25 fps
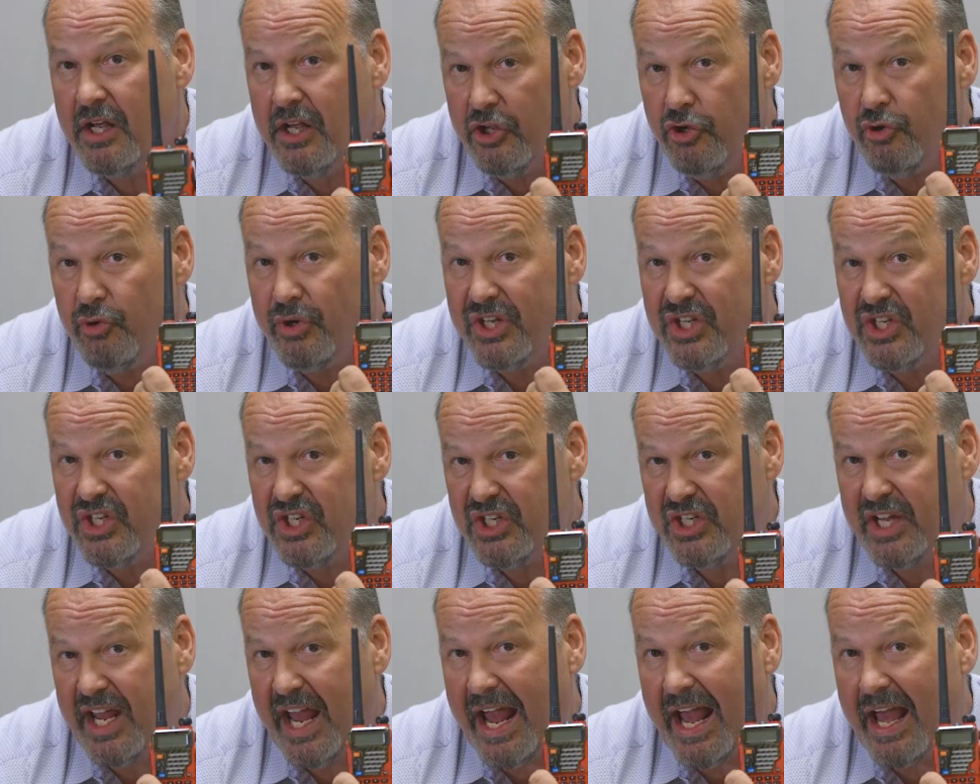You can
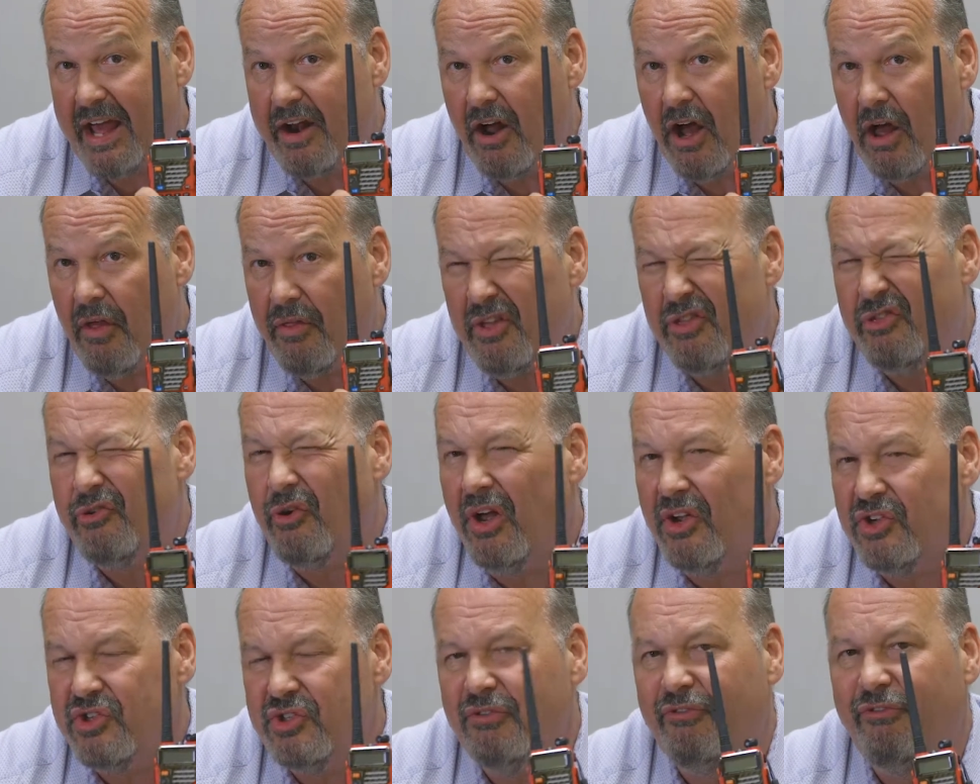scan all that.
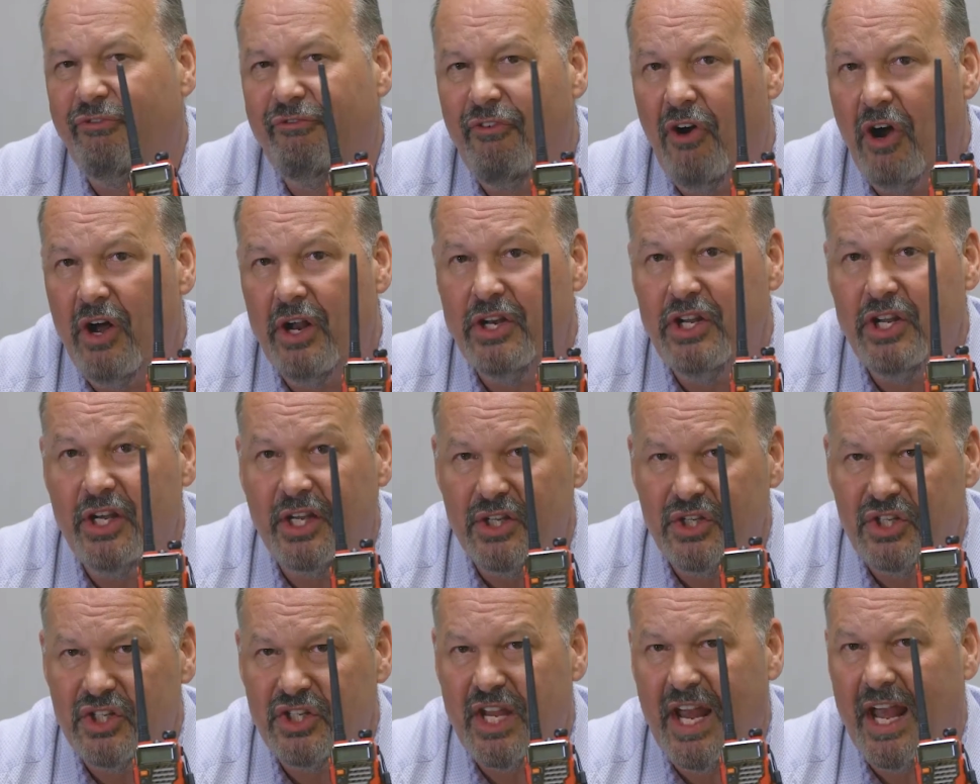They're also fun. You
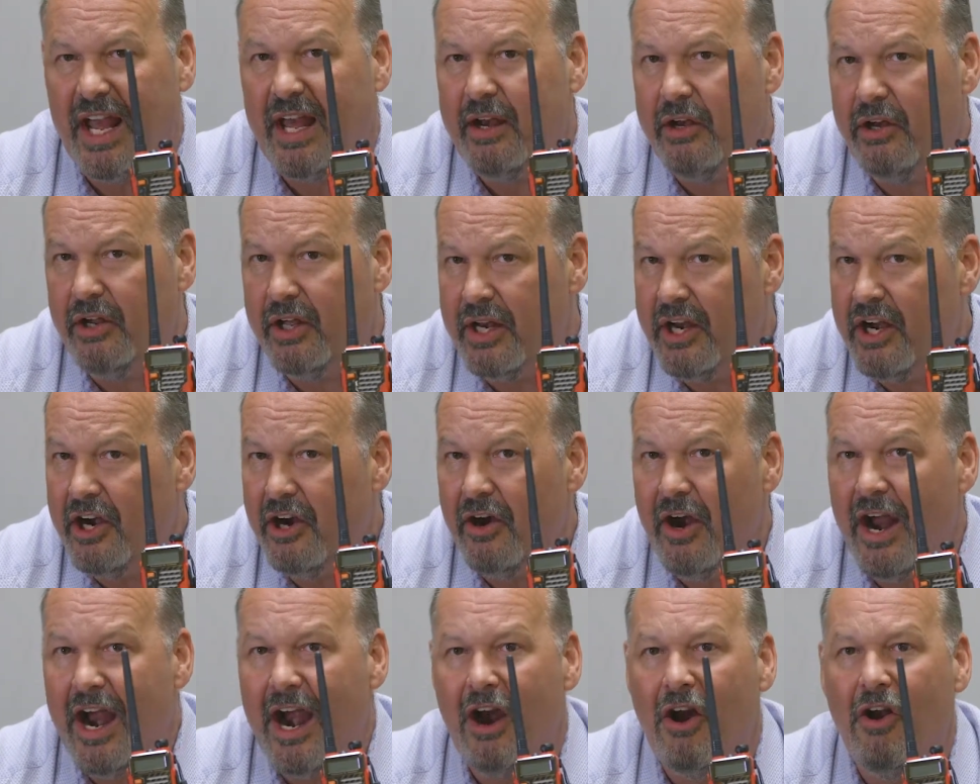can scan. You can
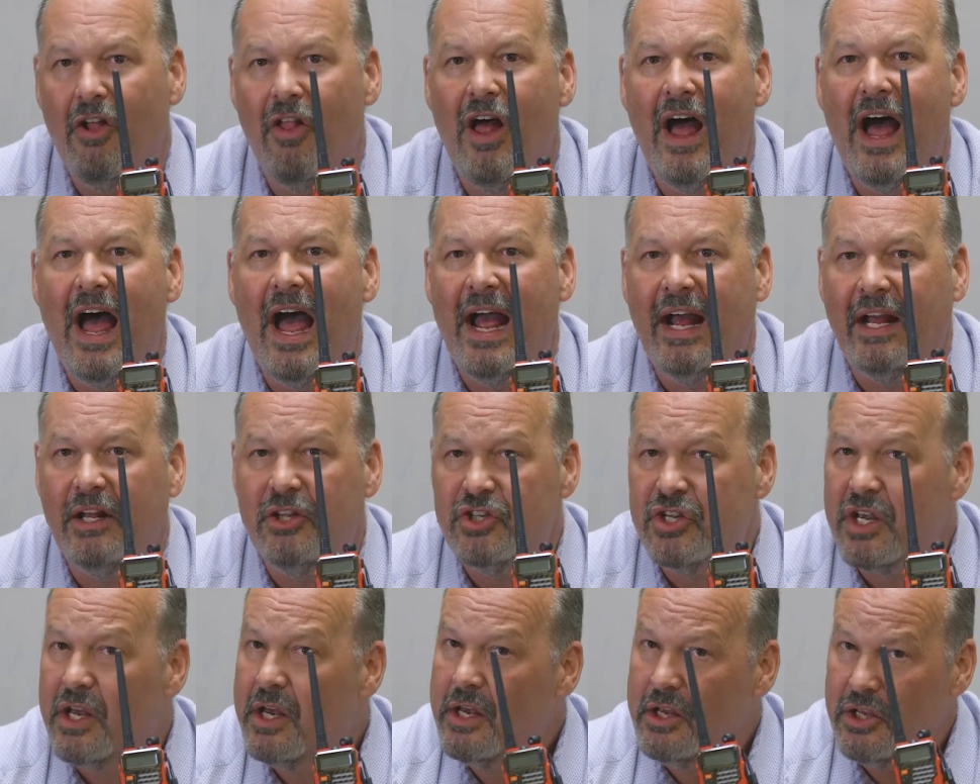hear
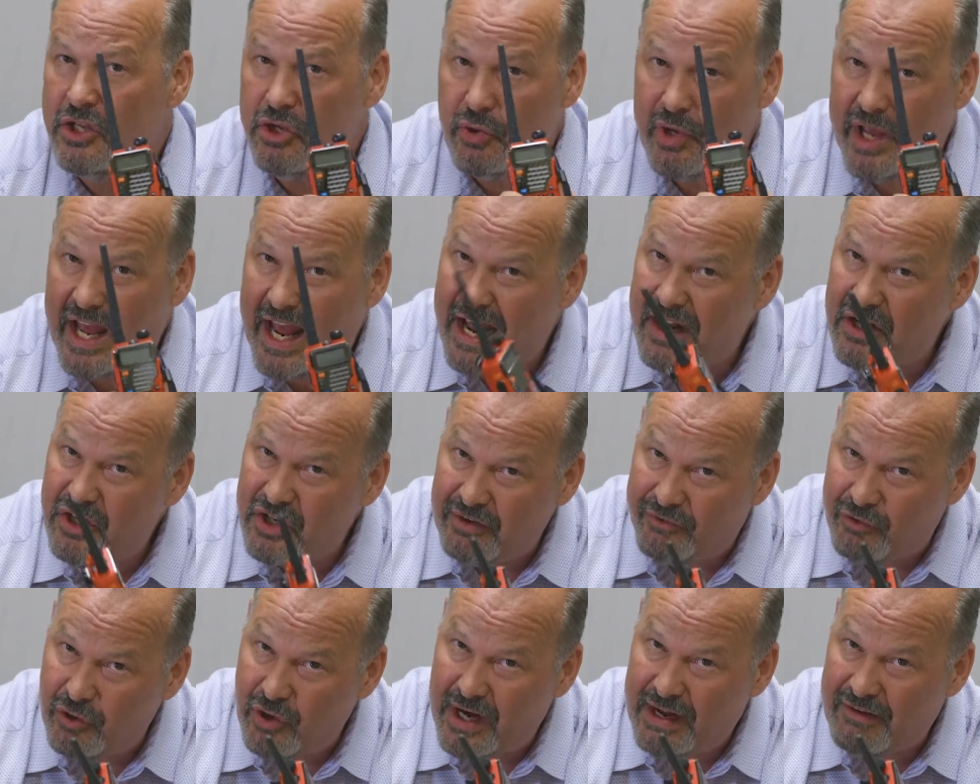airlines. You
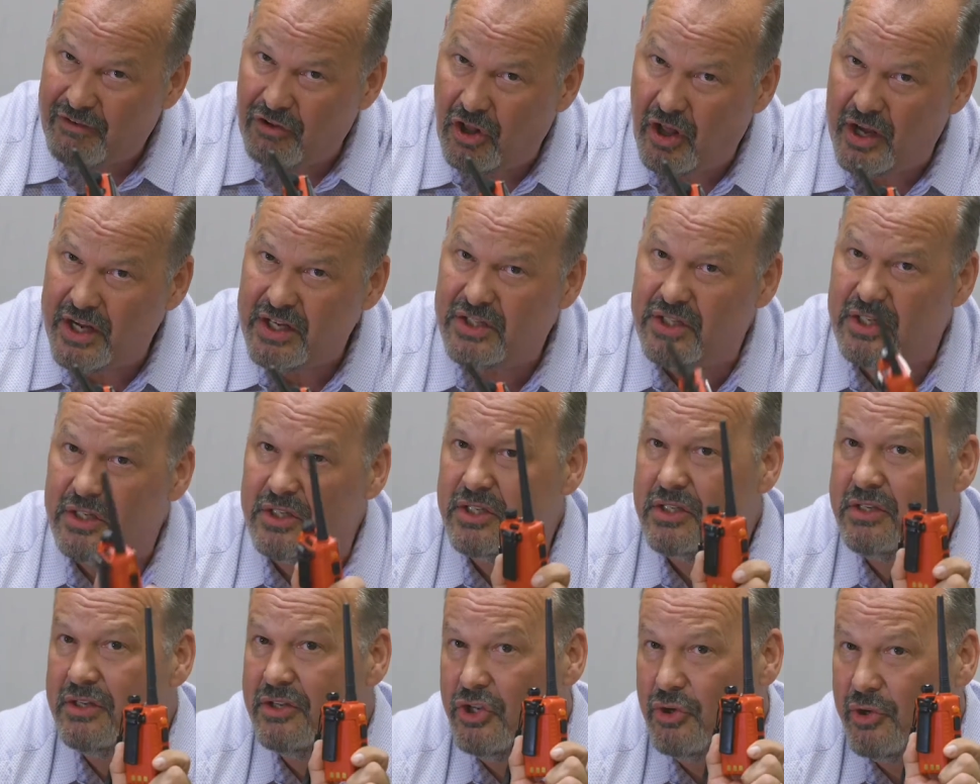can't, if you don't have a
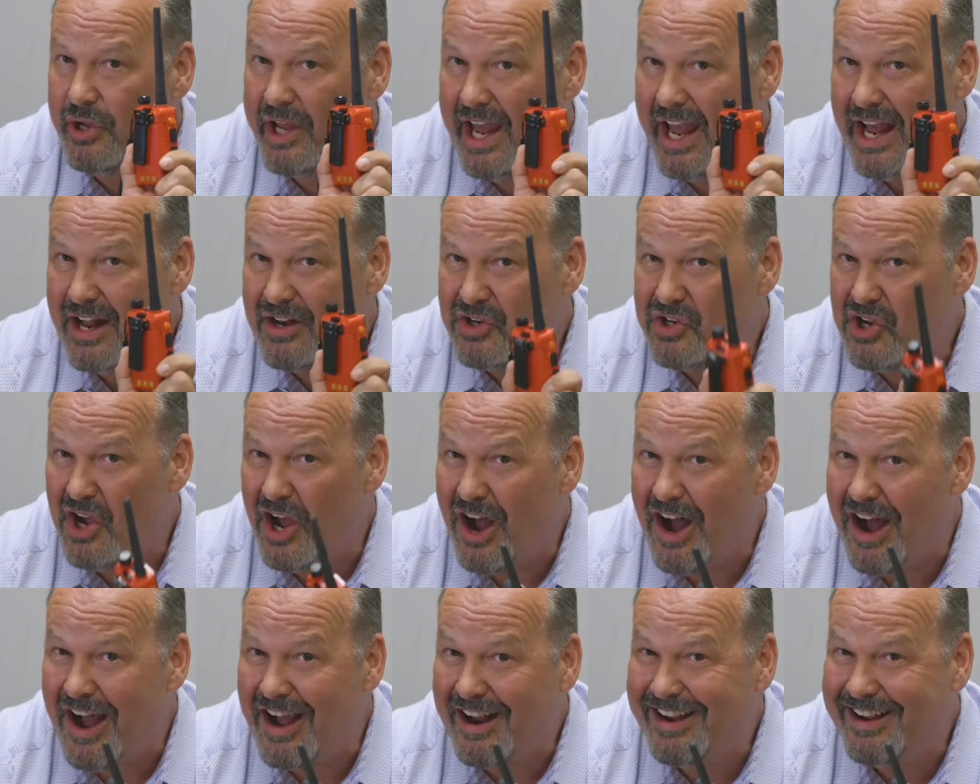license, you can't
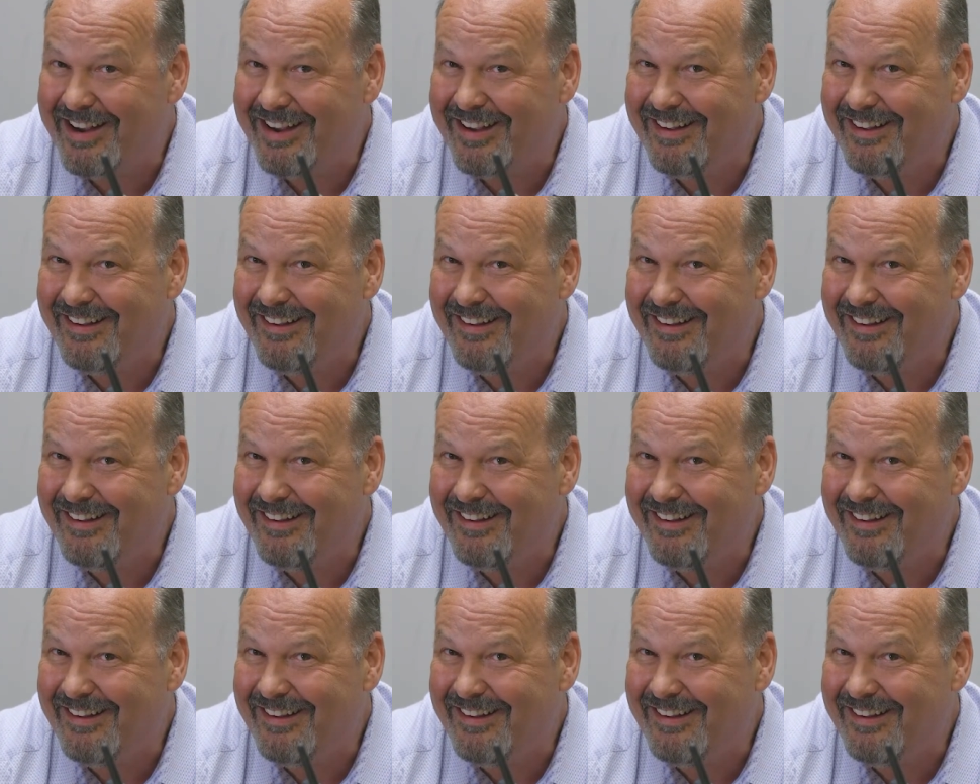talk.